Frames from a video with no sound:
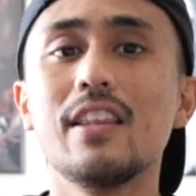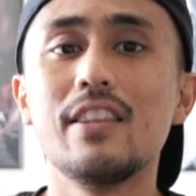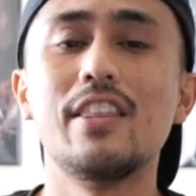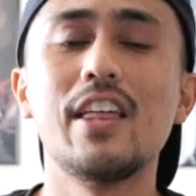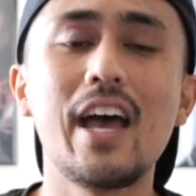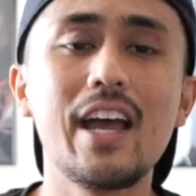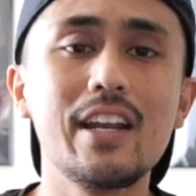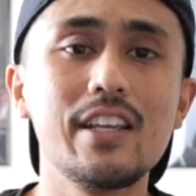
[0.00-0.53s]

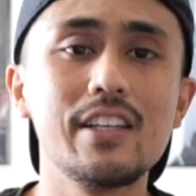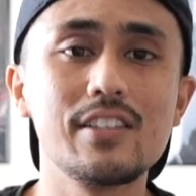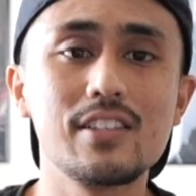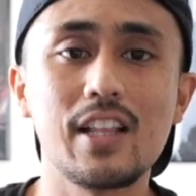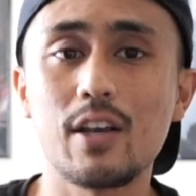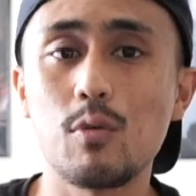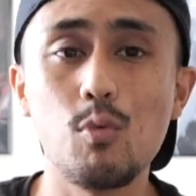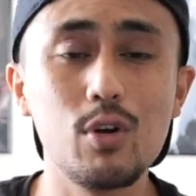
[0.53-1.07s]
that is
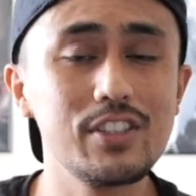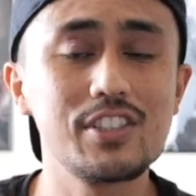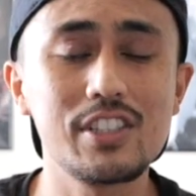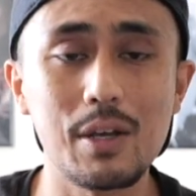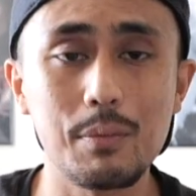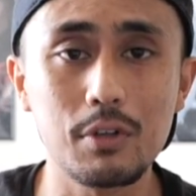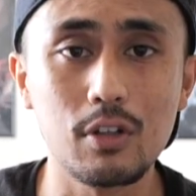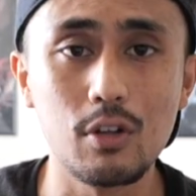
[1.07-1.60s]
like one
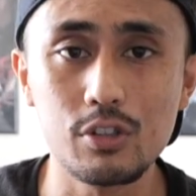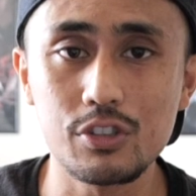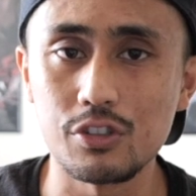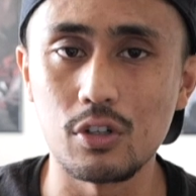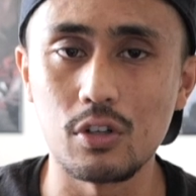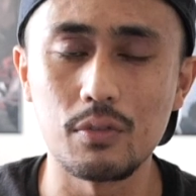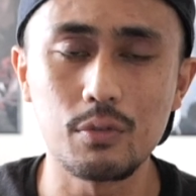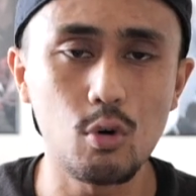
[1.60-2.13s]
step
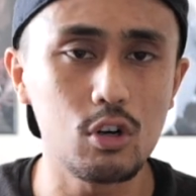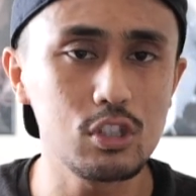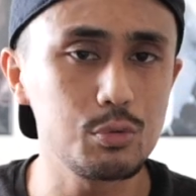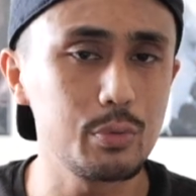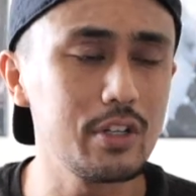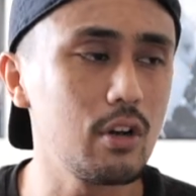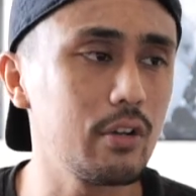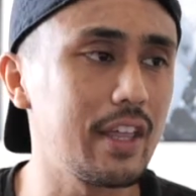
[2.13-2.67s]
closer. Of course,
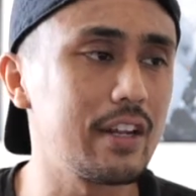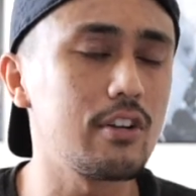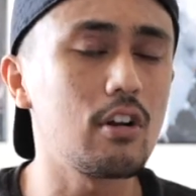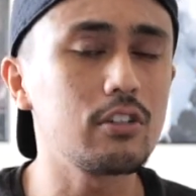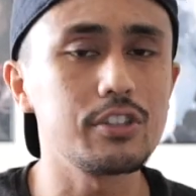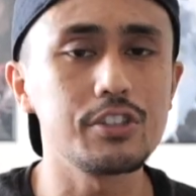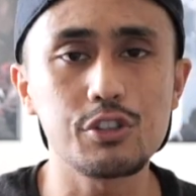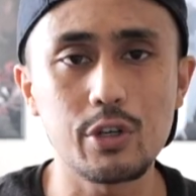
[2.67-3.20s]
we know that
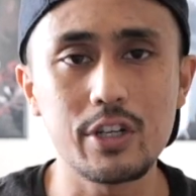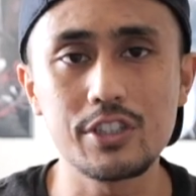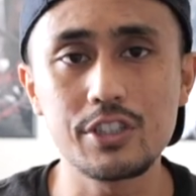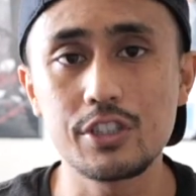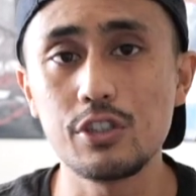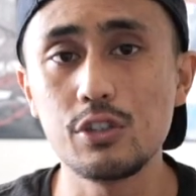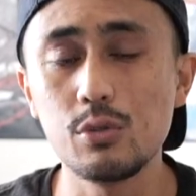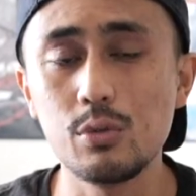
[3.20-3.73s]
Doctor Strange
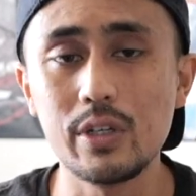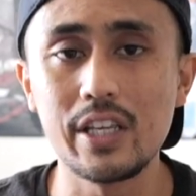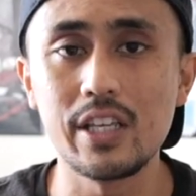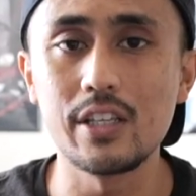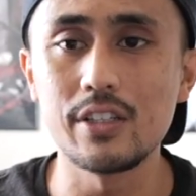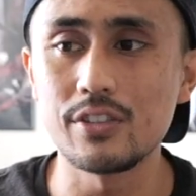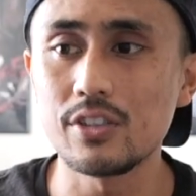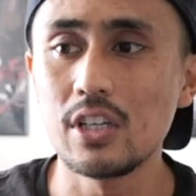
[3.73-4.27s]
2
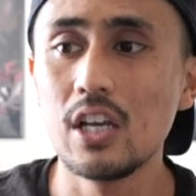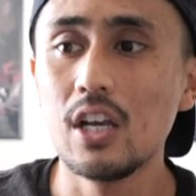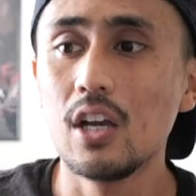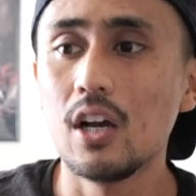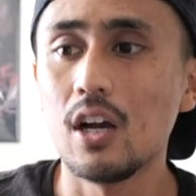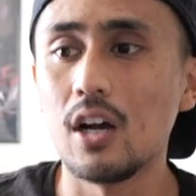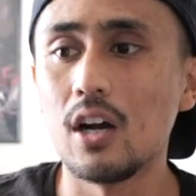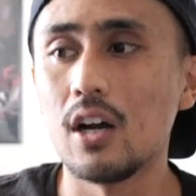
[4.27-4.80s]
is
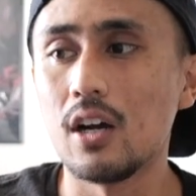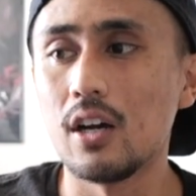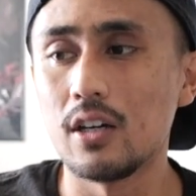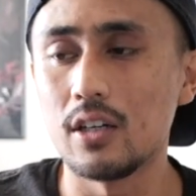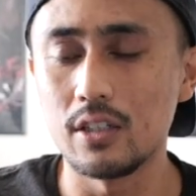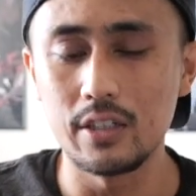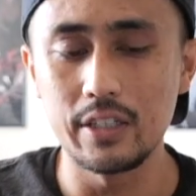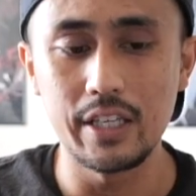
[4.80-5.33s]

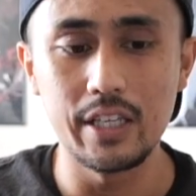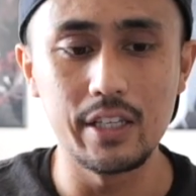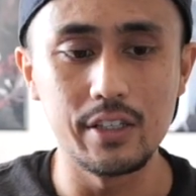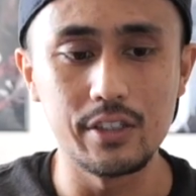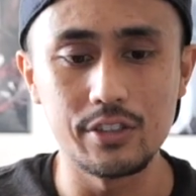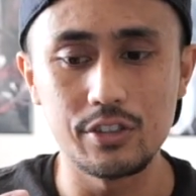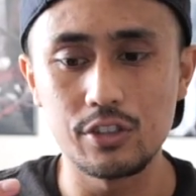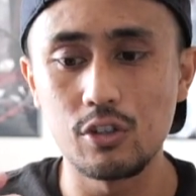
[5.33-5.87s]

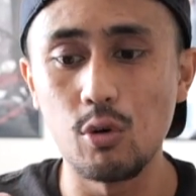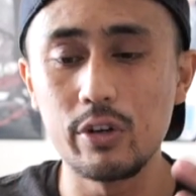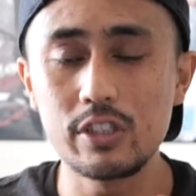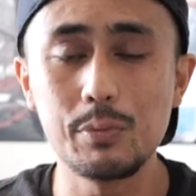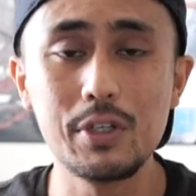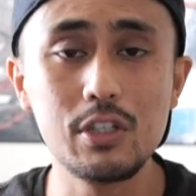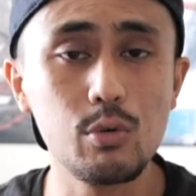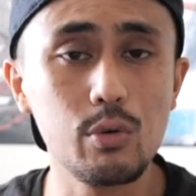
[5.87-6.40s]
going
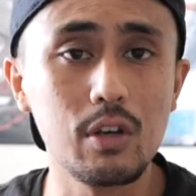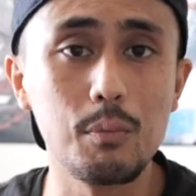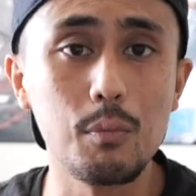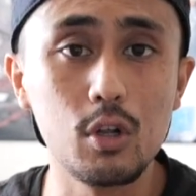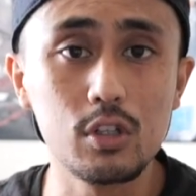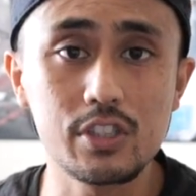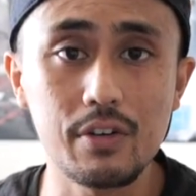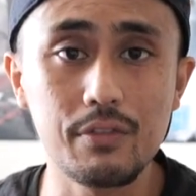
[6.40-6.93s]
to be doing a
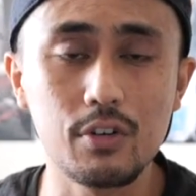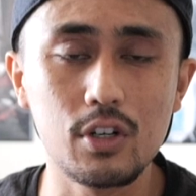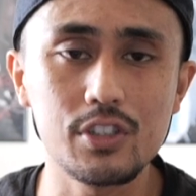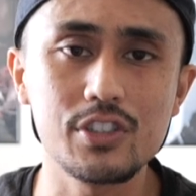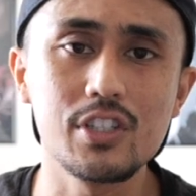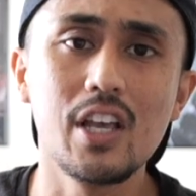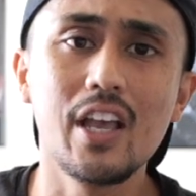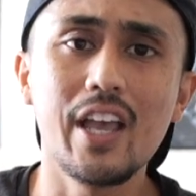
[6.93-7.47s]

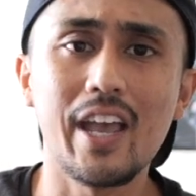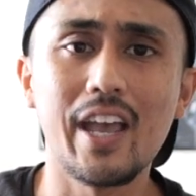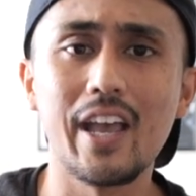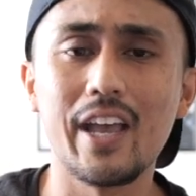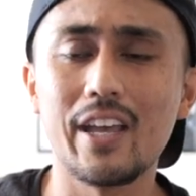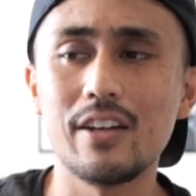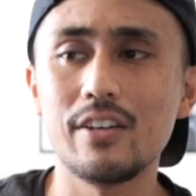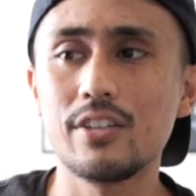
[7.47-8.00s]
multiverse.
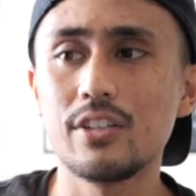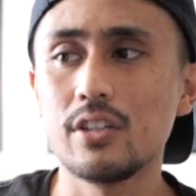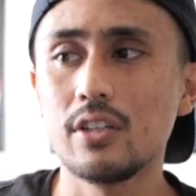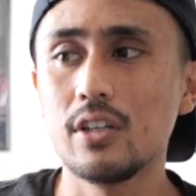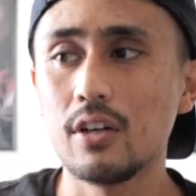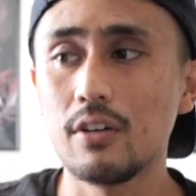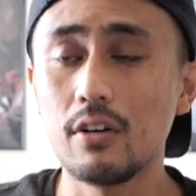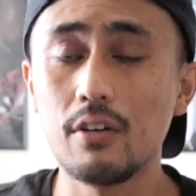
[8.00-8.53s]
And
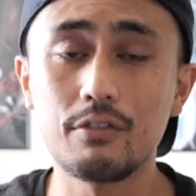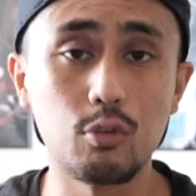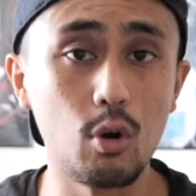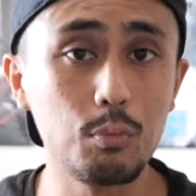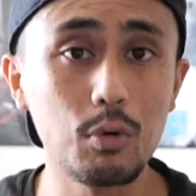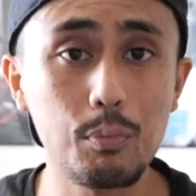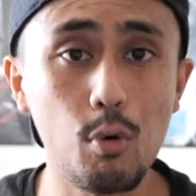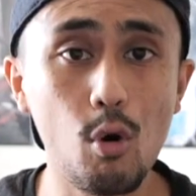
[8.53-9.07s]

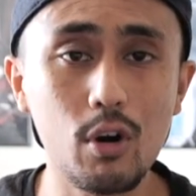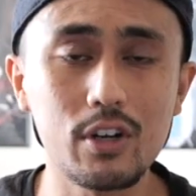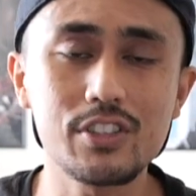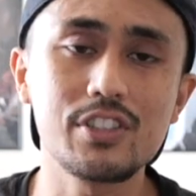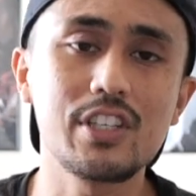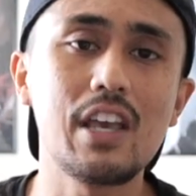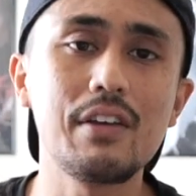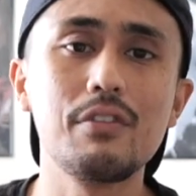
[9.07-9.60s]
from
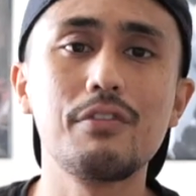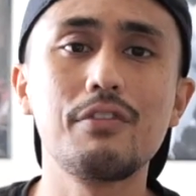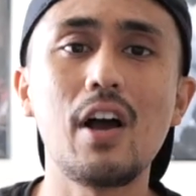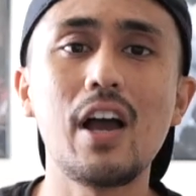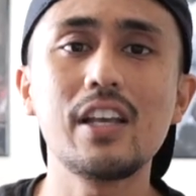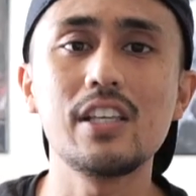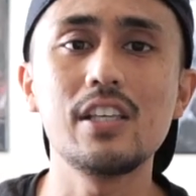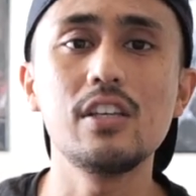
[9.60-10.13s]
reports, Kevin
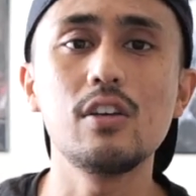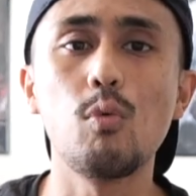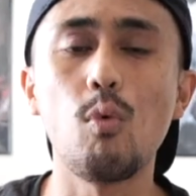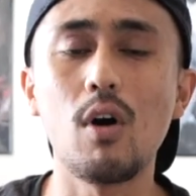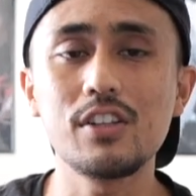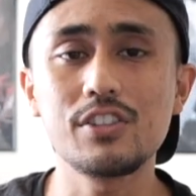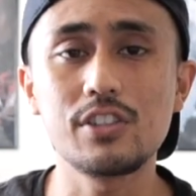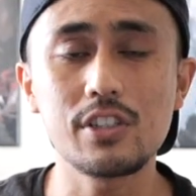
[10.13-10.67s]
Feige
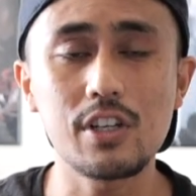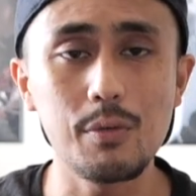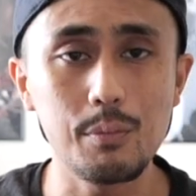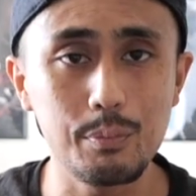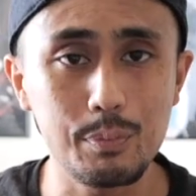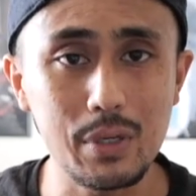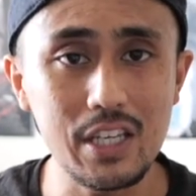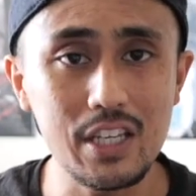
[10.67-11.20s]
wants to
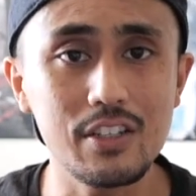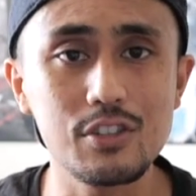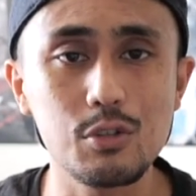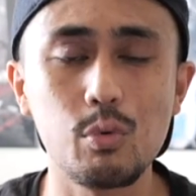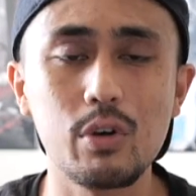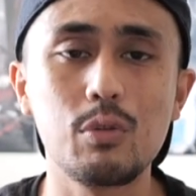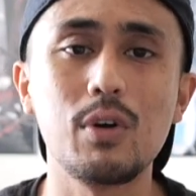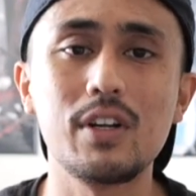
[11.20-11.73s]
compete
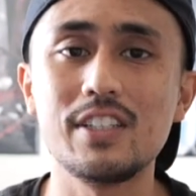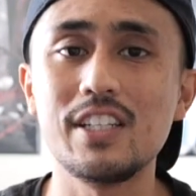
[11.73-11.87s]
with what